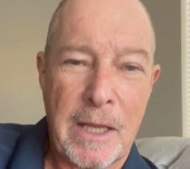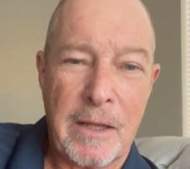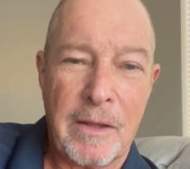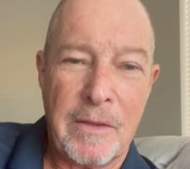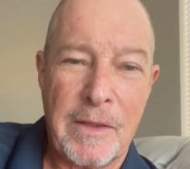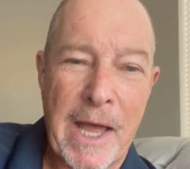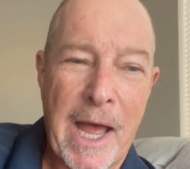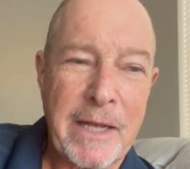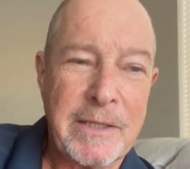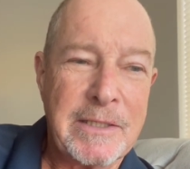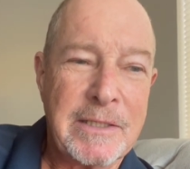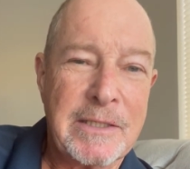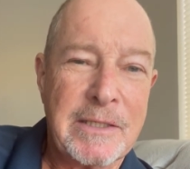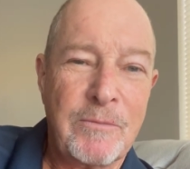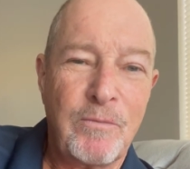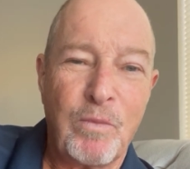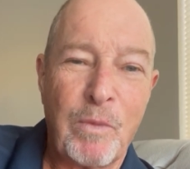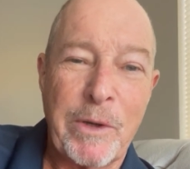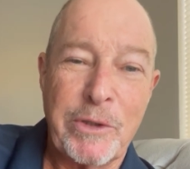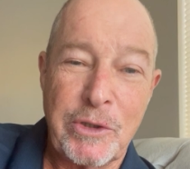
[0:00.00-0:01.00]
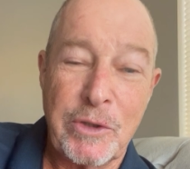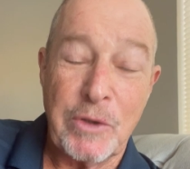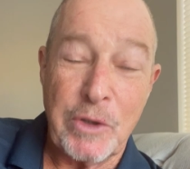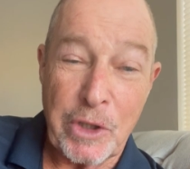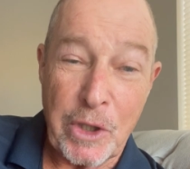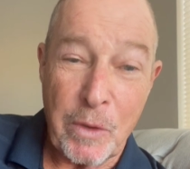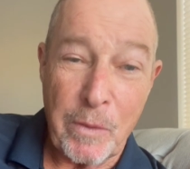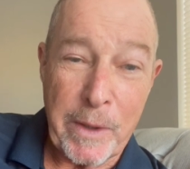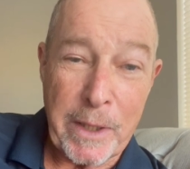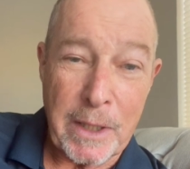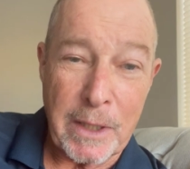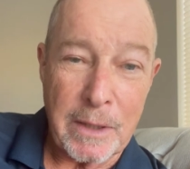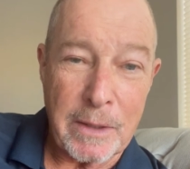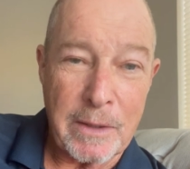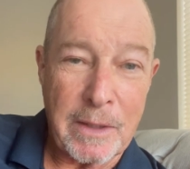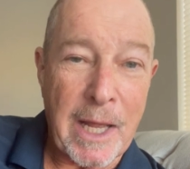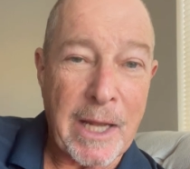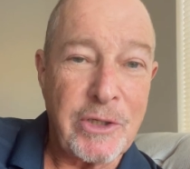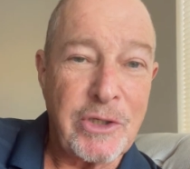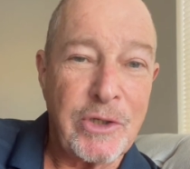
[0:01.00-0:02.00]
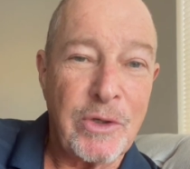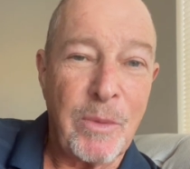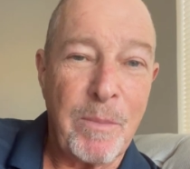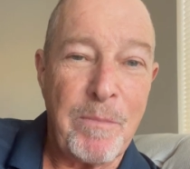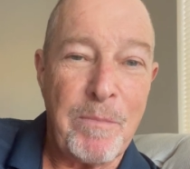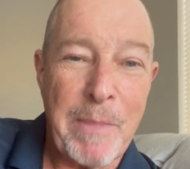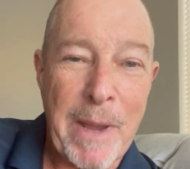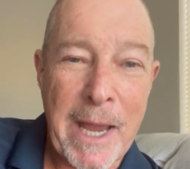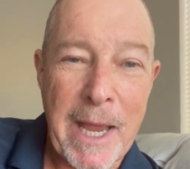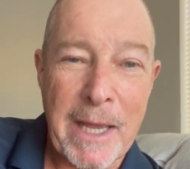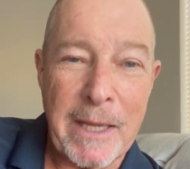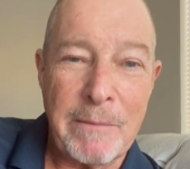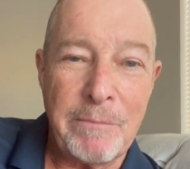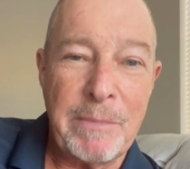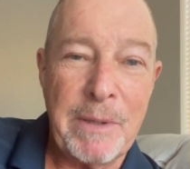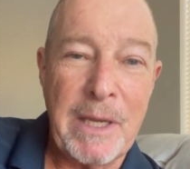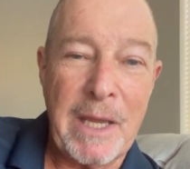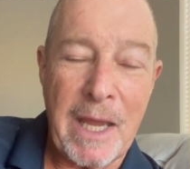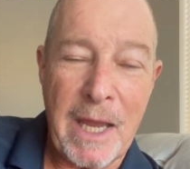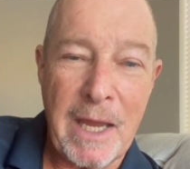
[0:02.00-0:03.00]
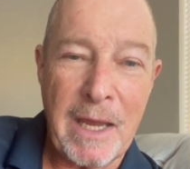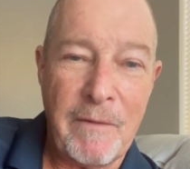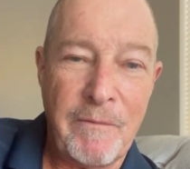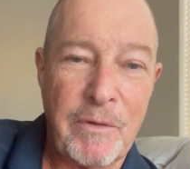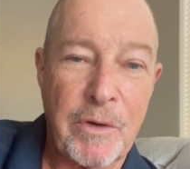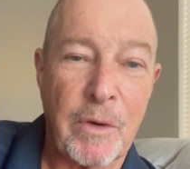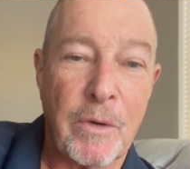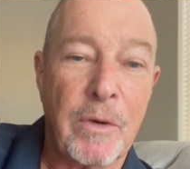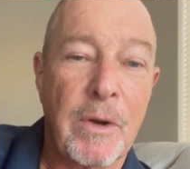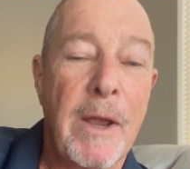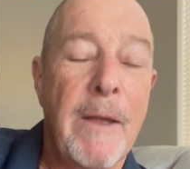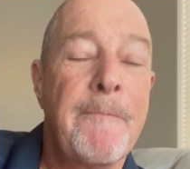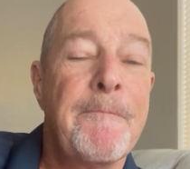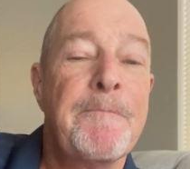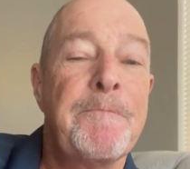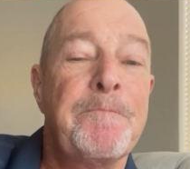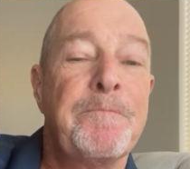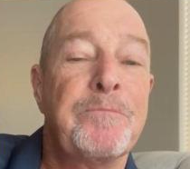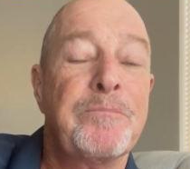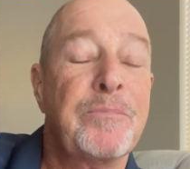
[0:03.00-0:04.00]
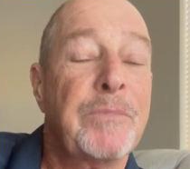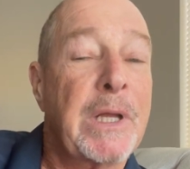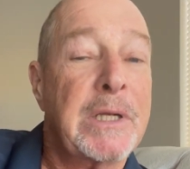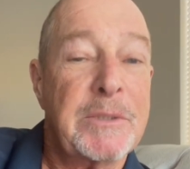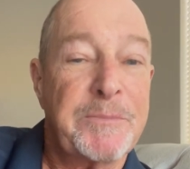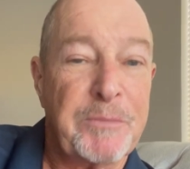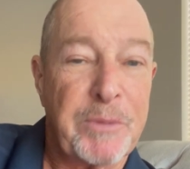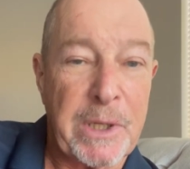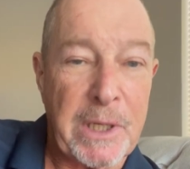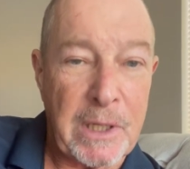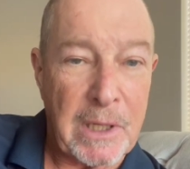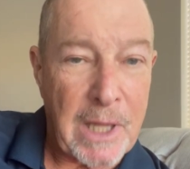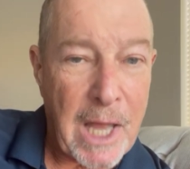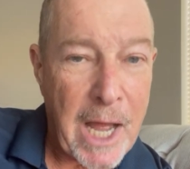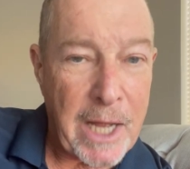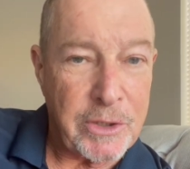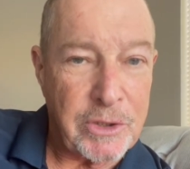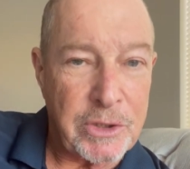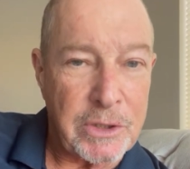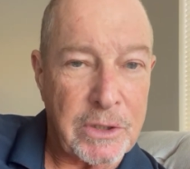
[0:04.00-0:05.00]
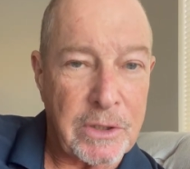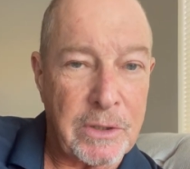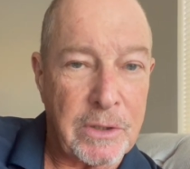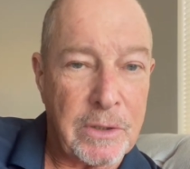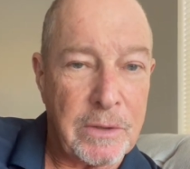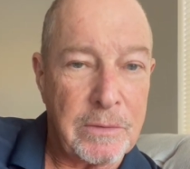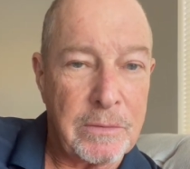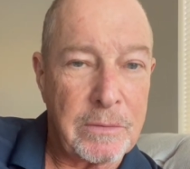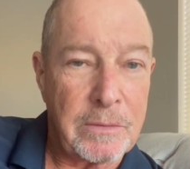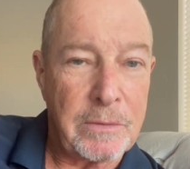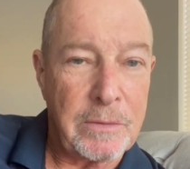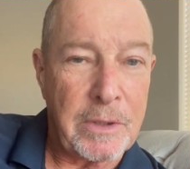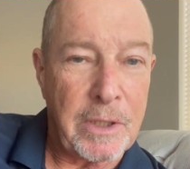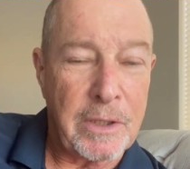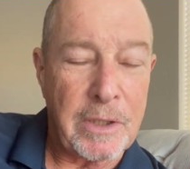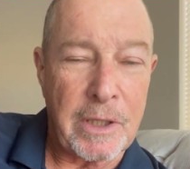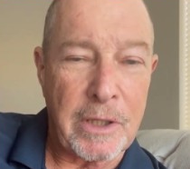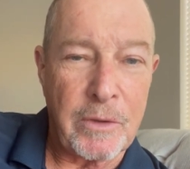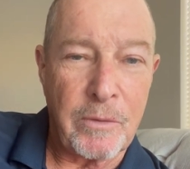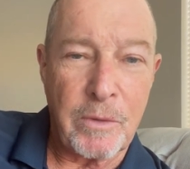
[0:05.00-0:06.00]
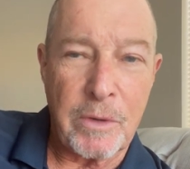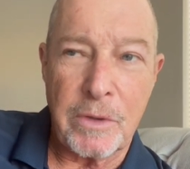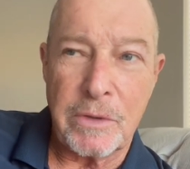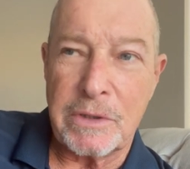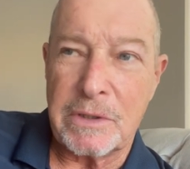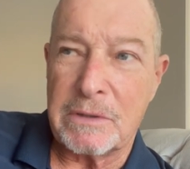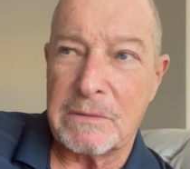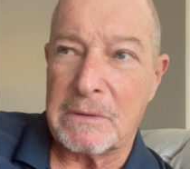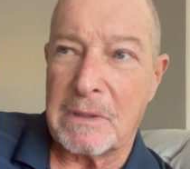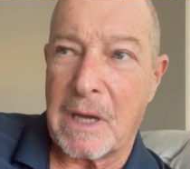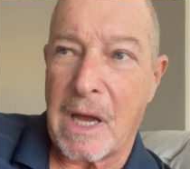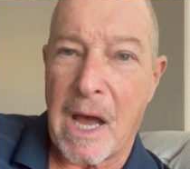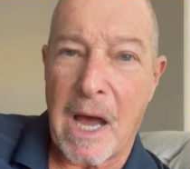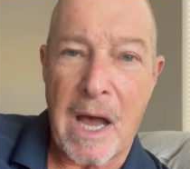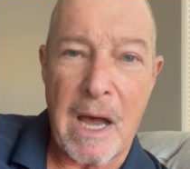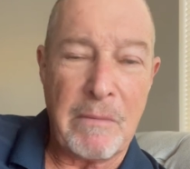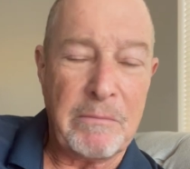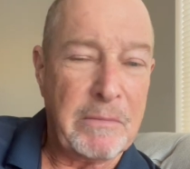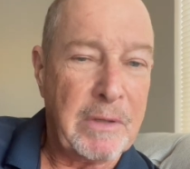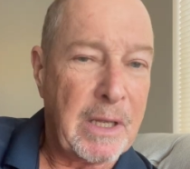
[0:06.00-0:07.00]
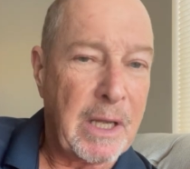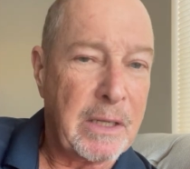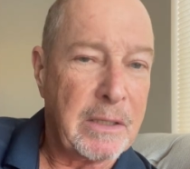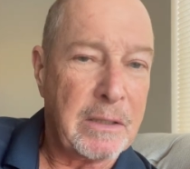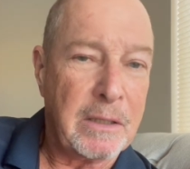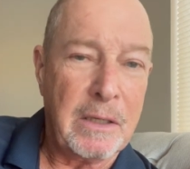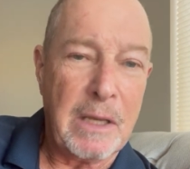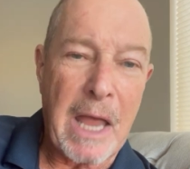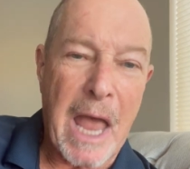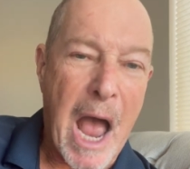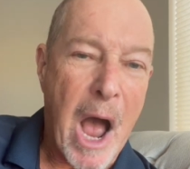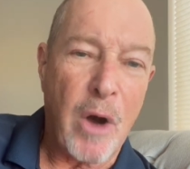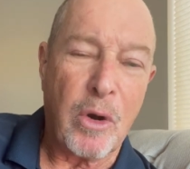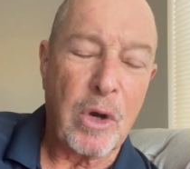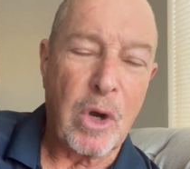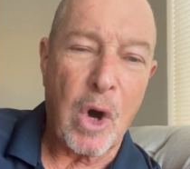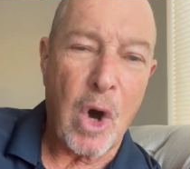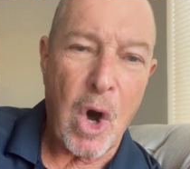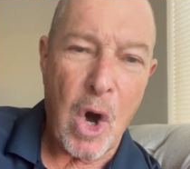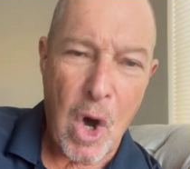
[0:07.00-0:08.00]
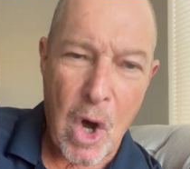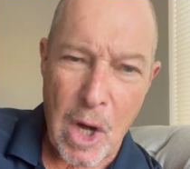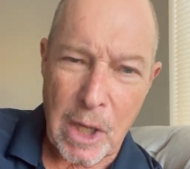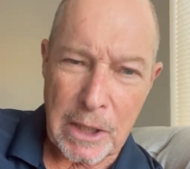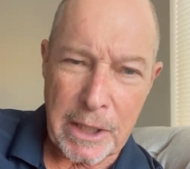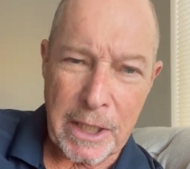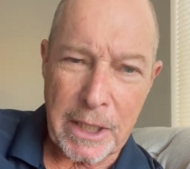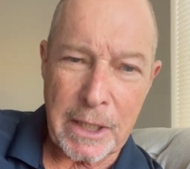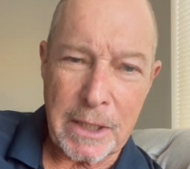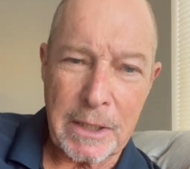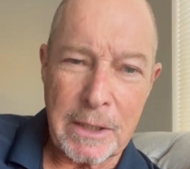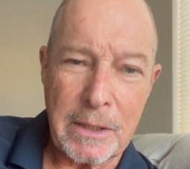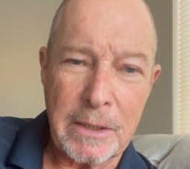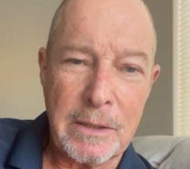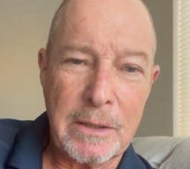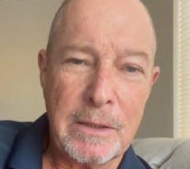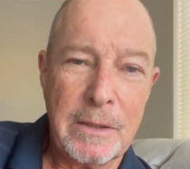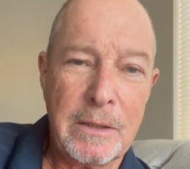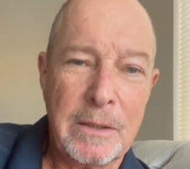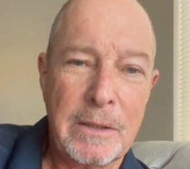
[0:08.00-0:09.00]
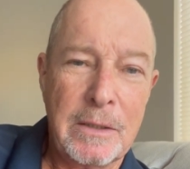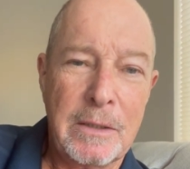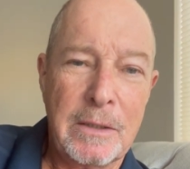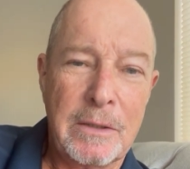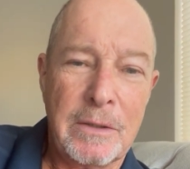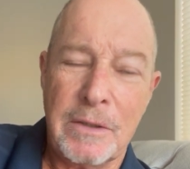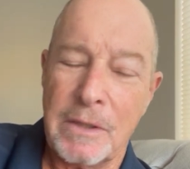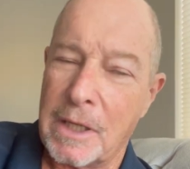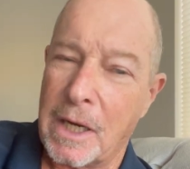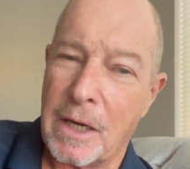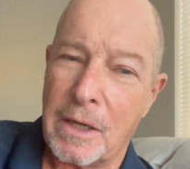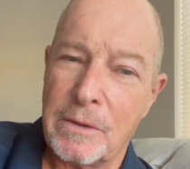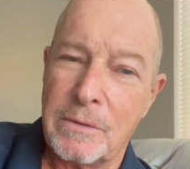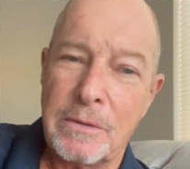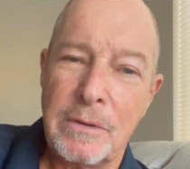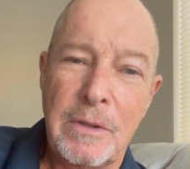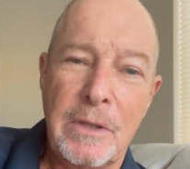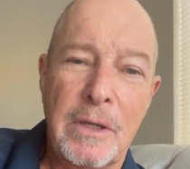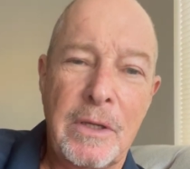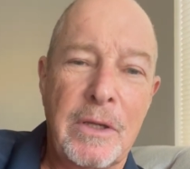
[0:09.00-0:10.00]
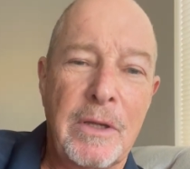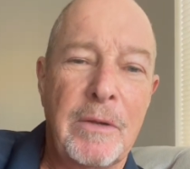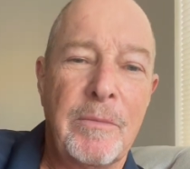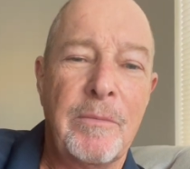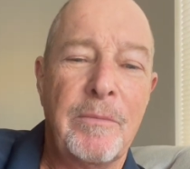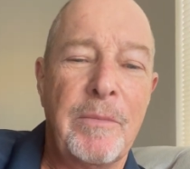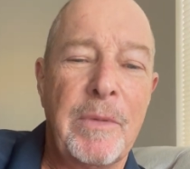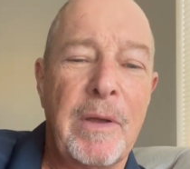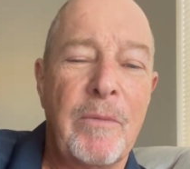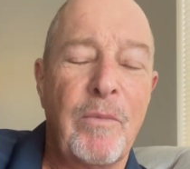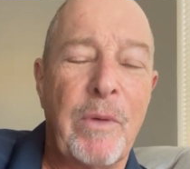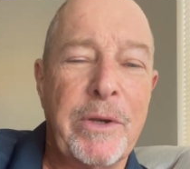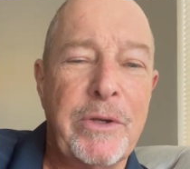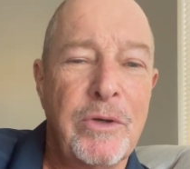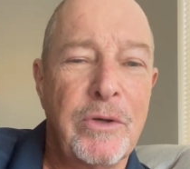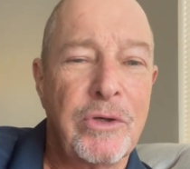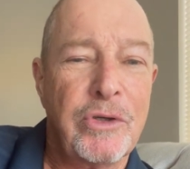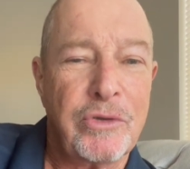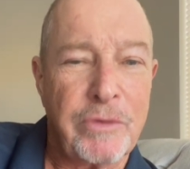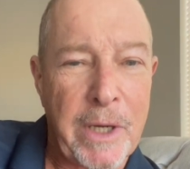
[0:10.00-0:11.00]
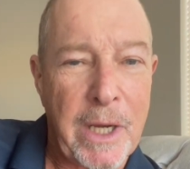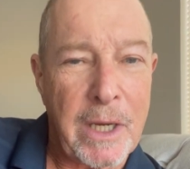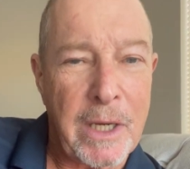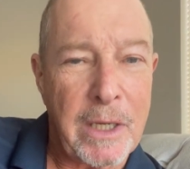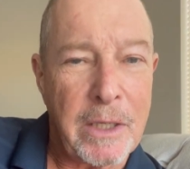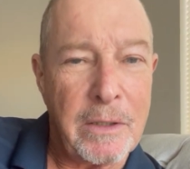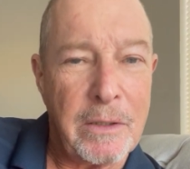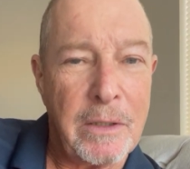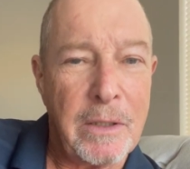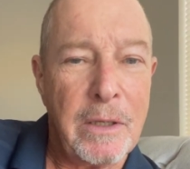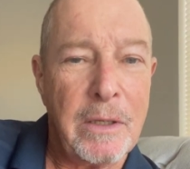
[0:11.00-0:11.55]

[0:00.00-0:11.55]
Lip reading: That's what you're doing. That's your bad behavior. That's pretty logical. In other words, I'm not an alcoholic. No, when you're drinking,